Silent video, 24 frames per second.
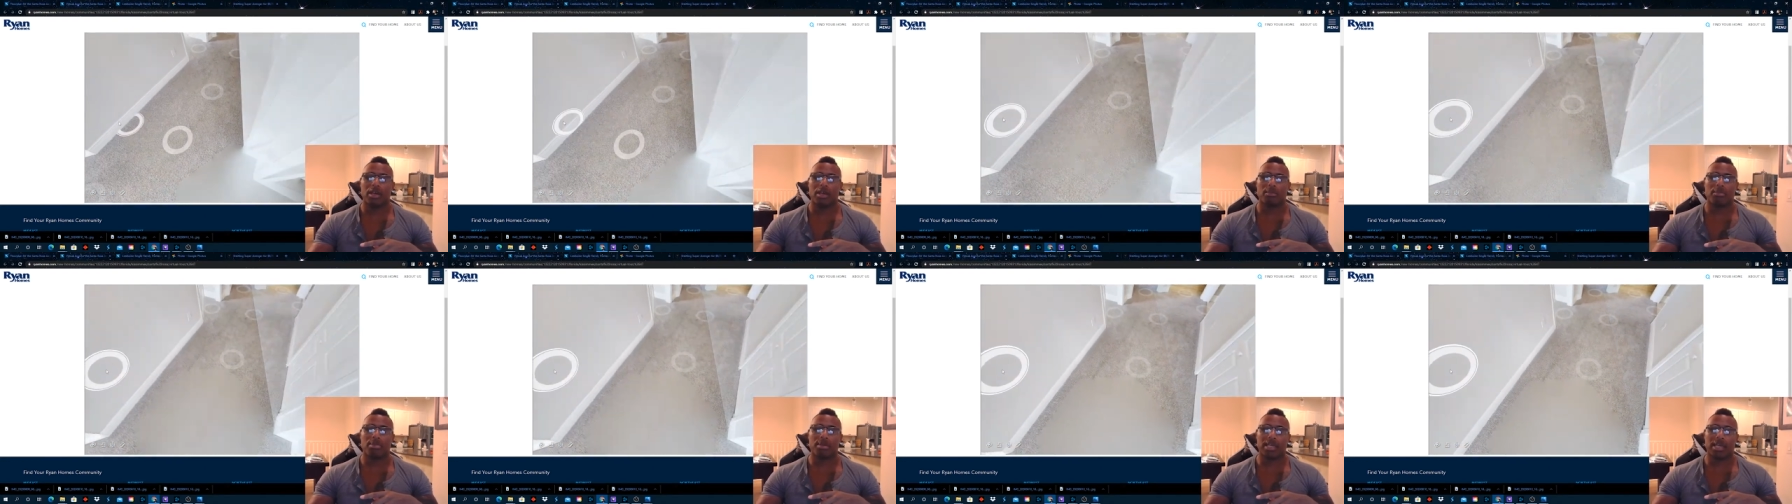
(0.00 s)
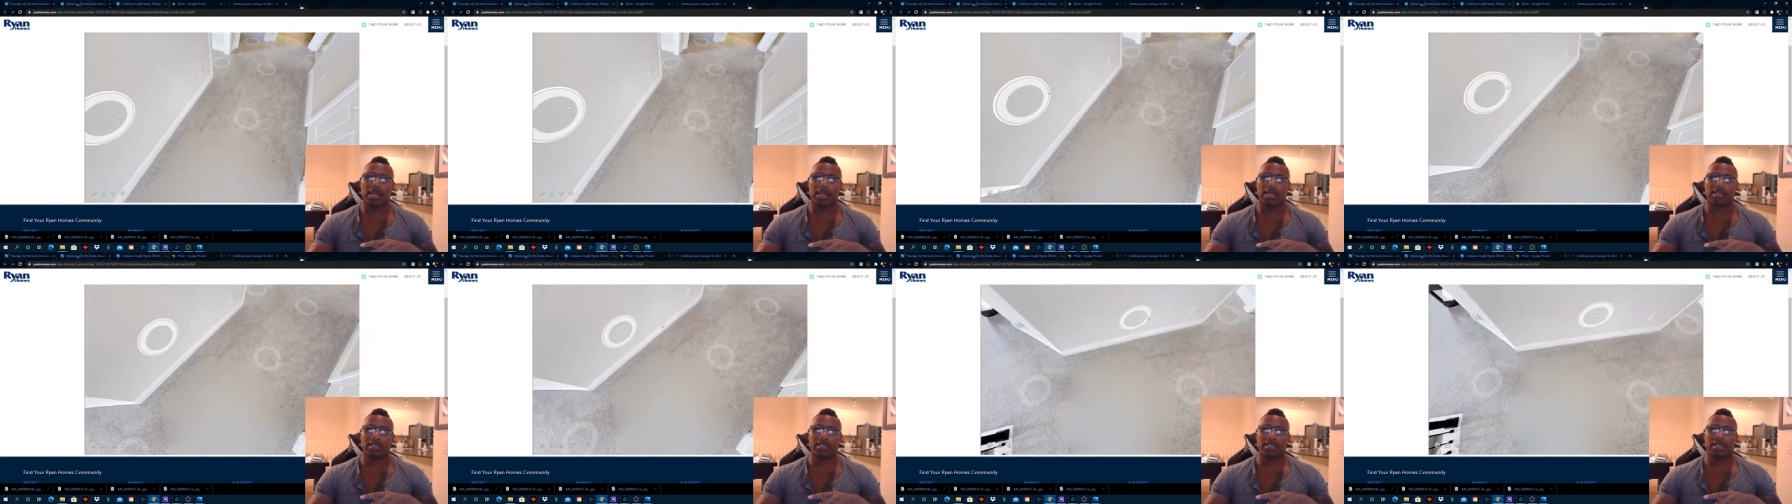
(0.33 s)

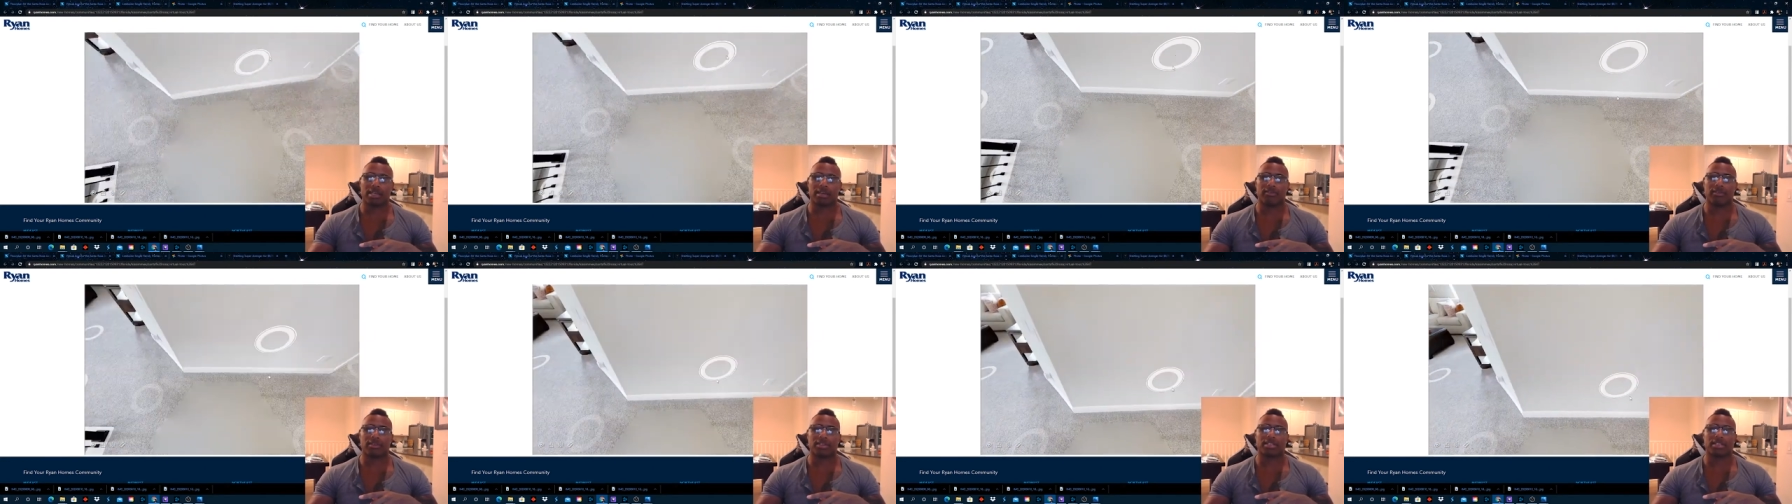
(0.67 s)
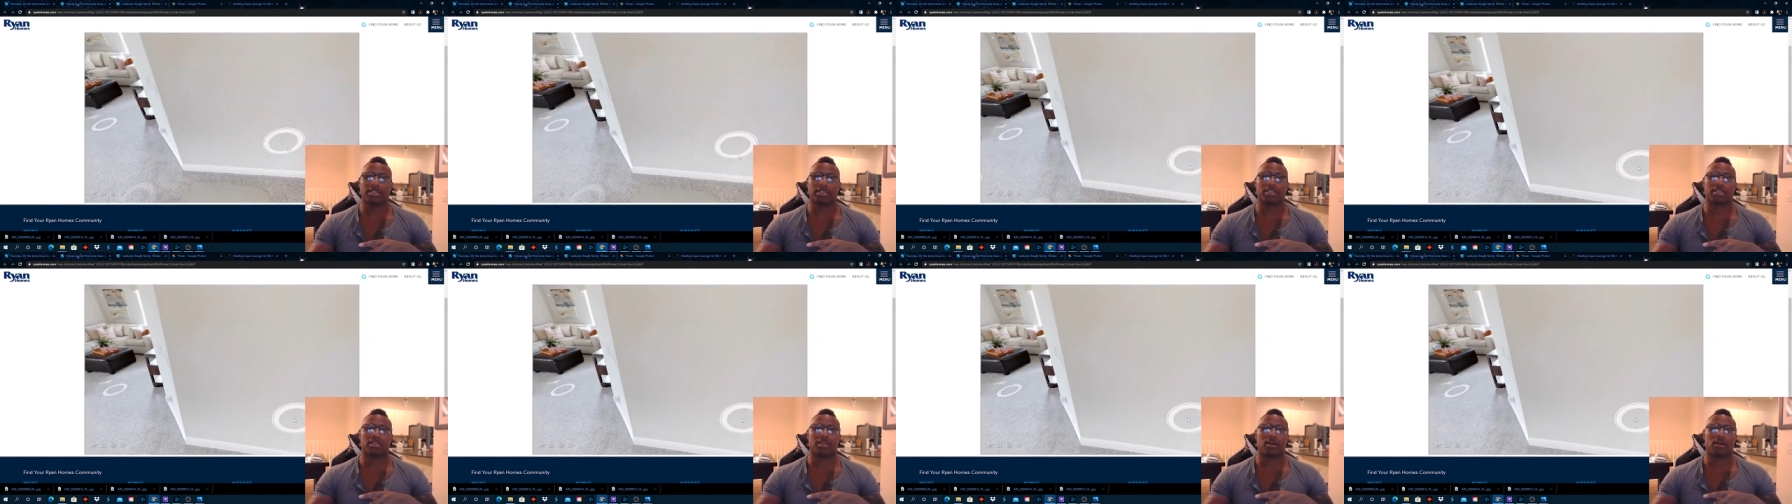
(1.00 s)
pièce de
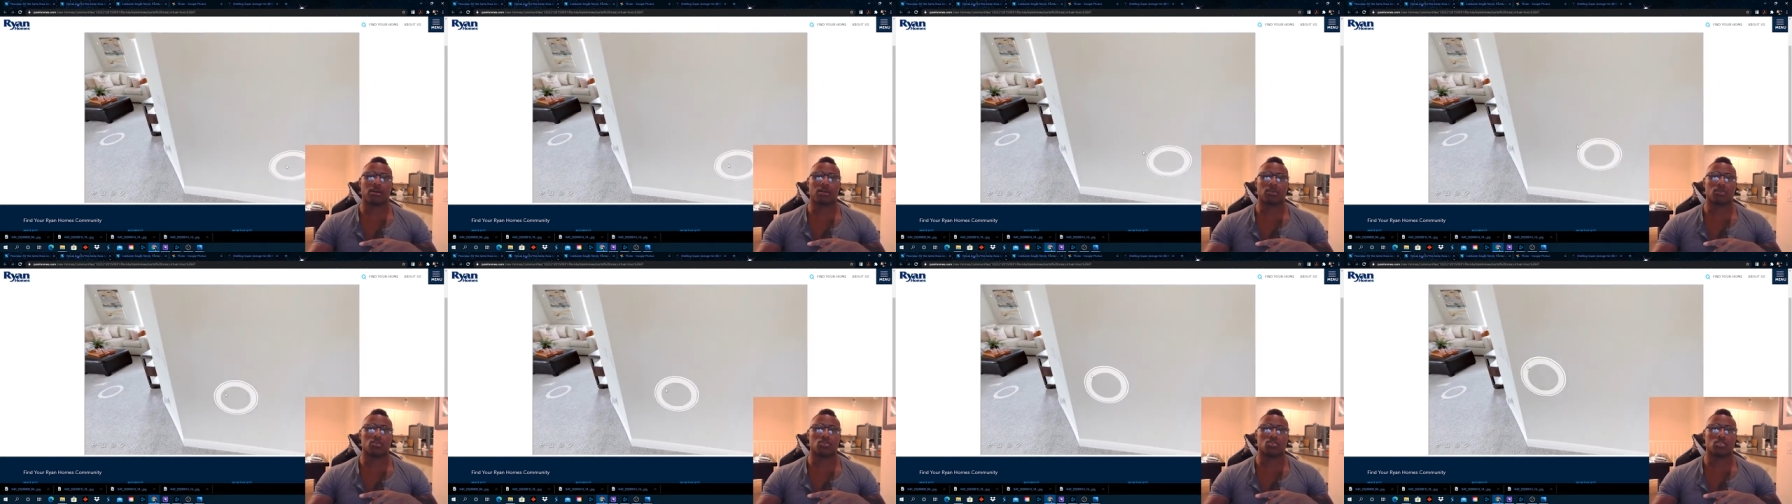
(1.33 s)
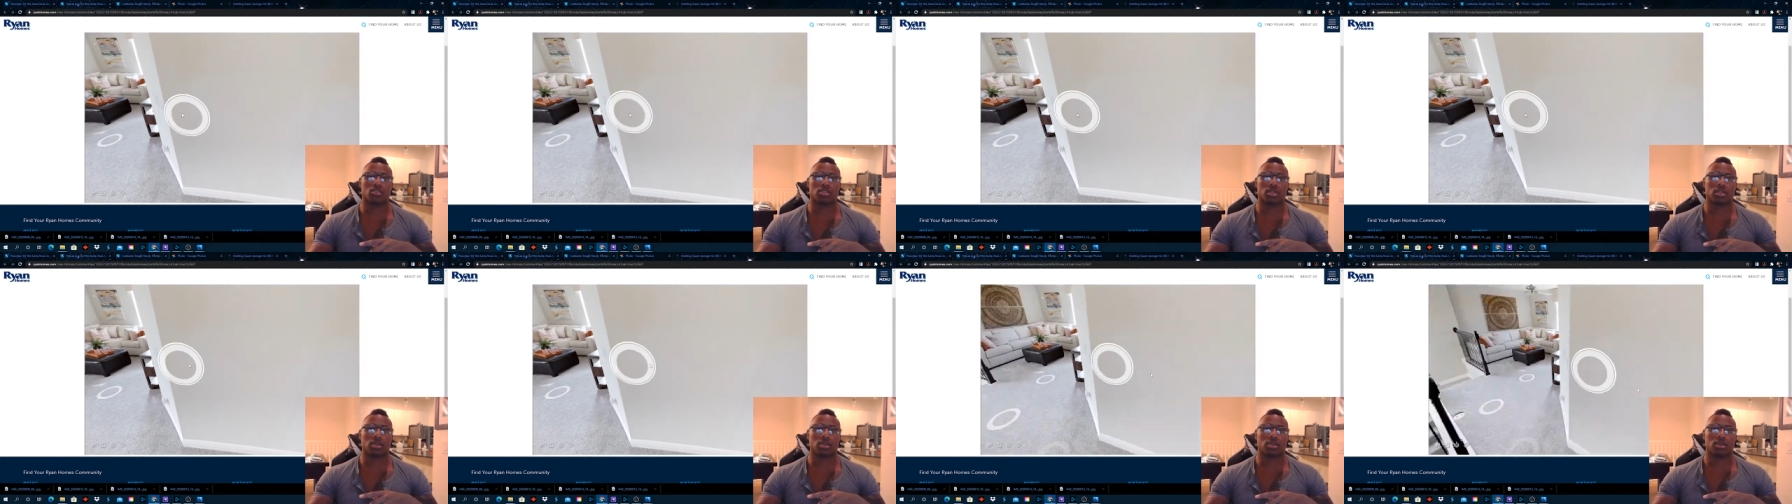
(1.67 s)

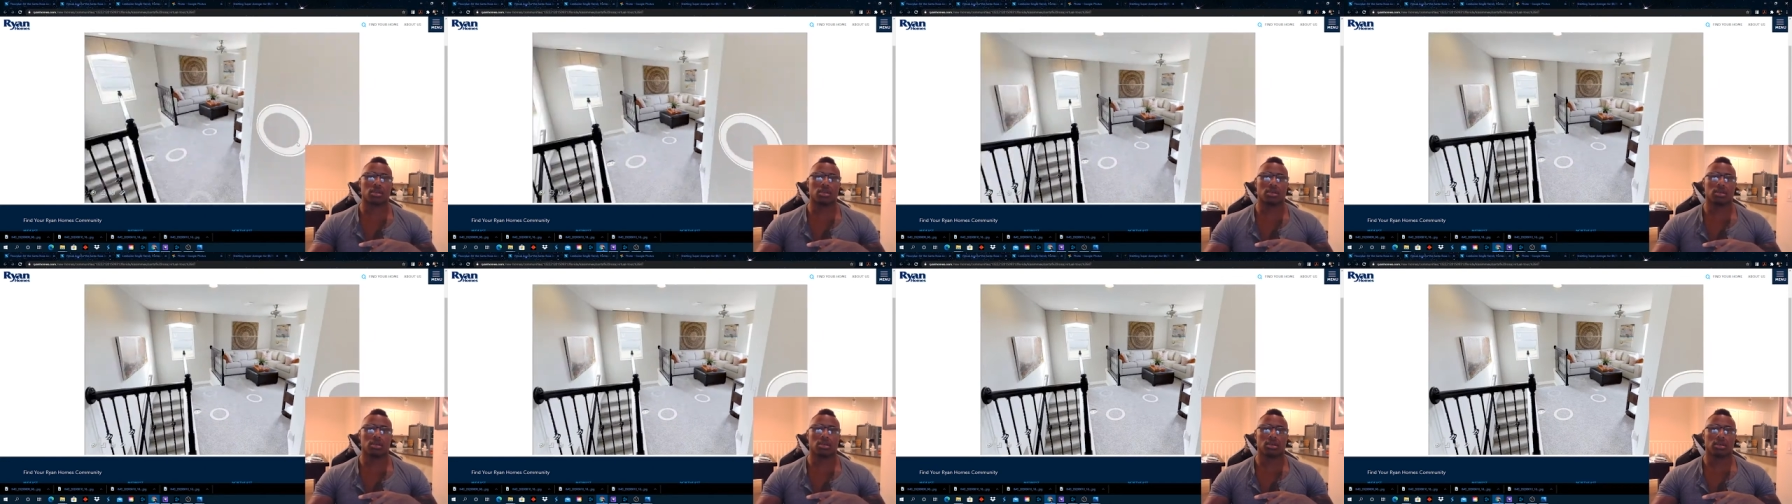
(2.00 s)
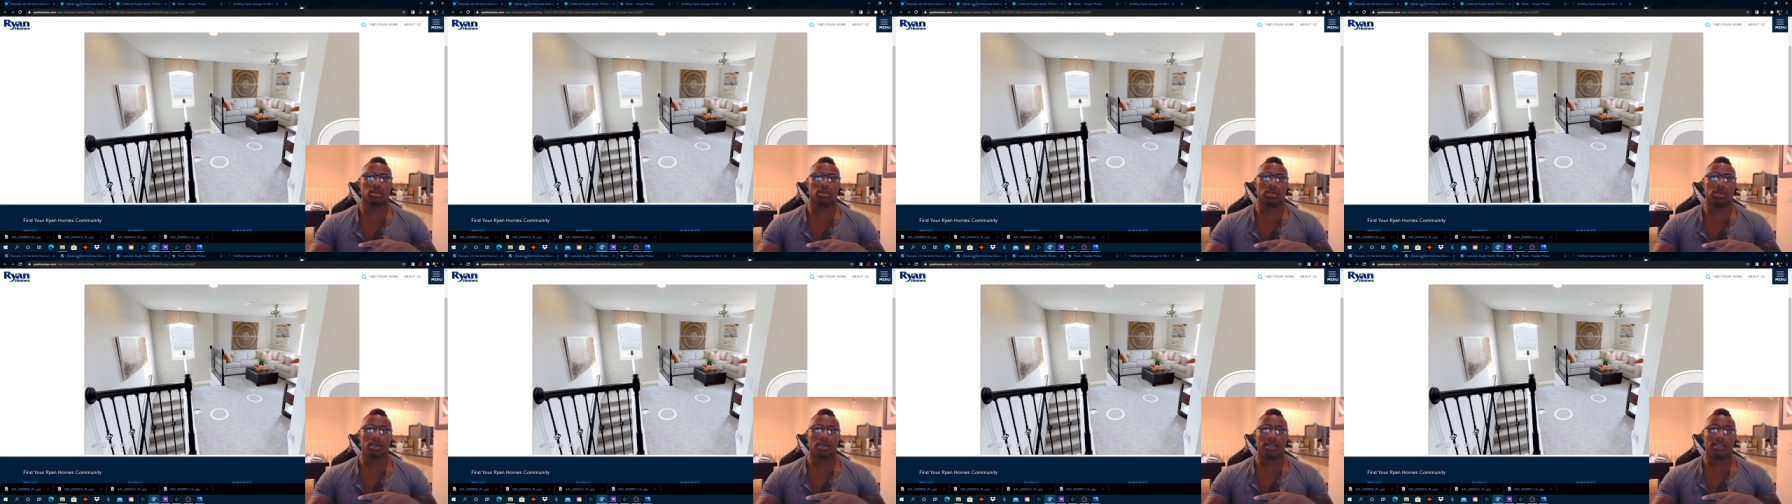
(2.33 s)
resistance,
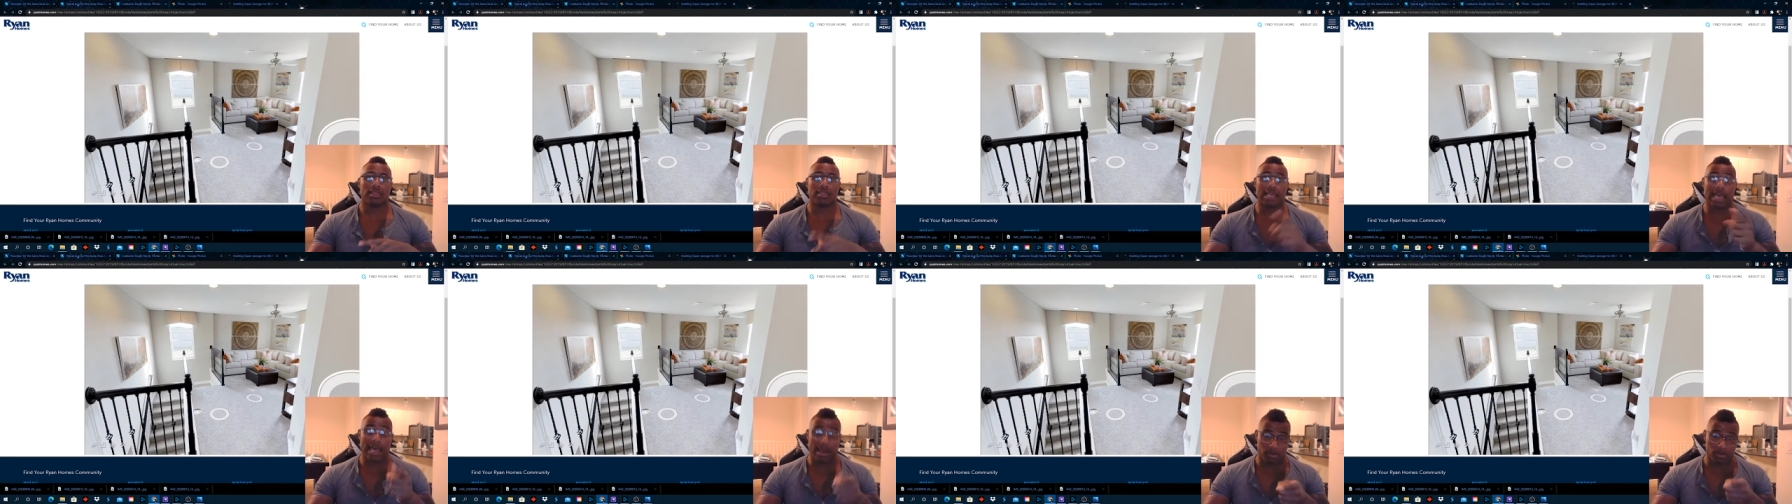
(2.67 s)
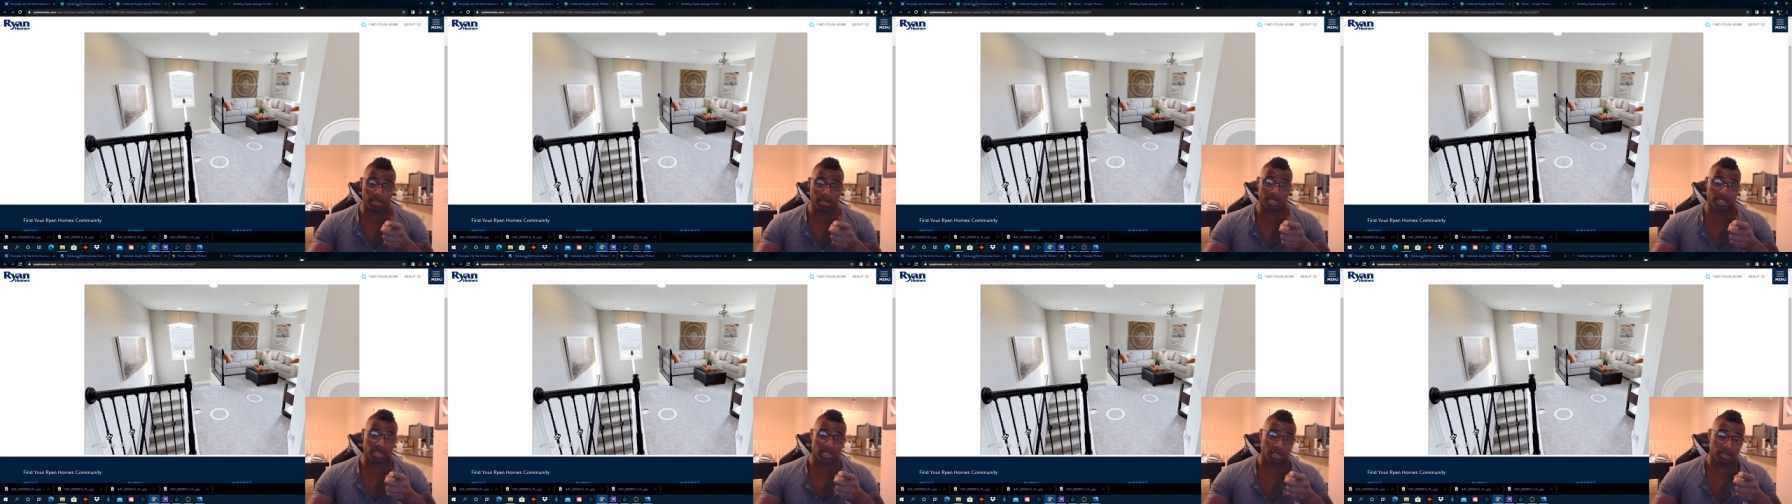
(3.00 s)
that
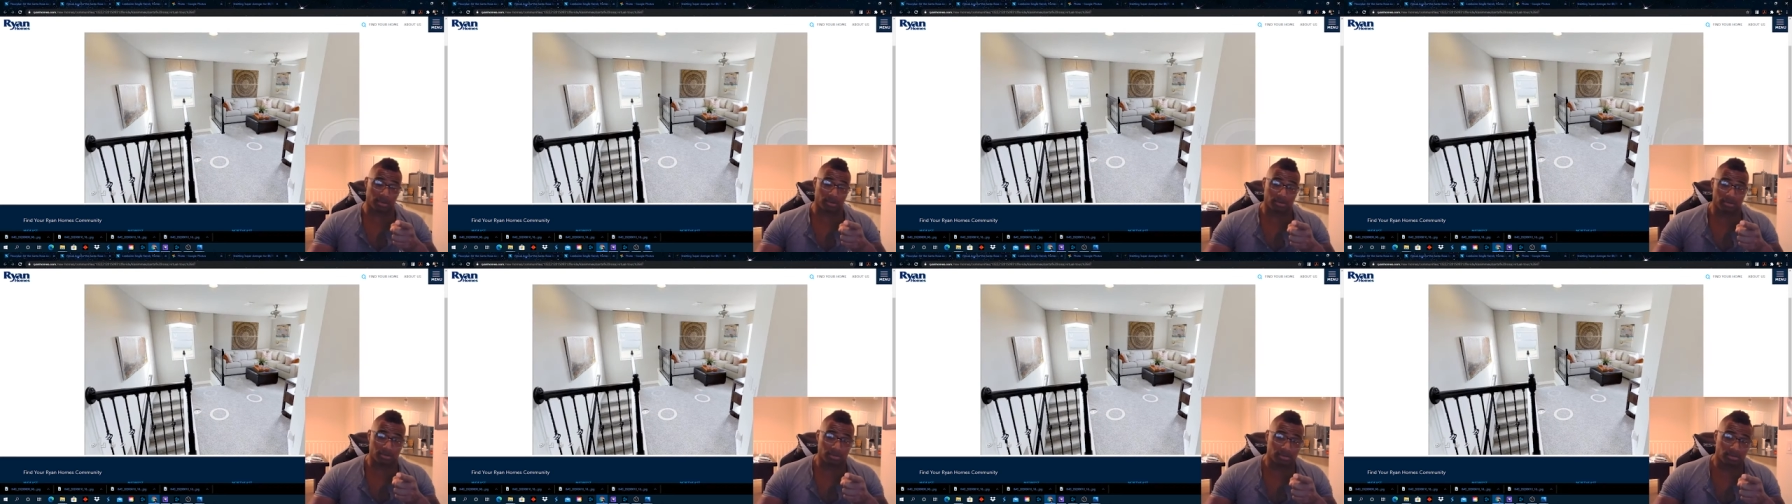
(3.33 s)
window,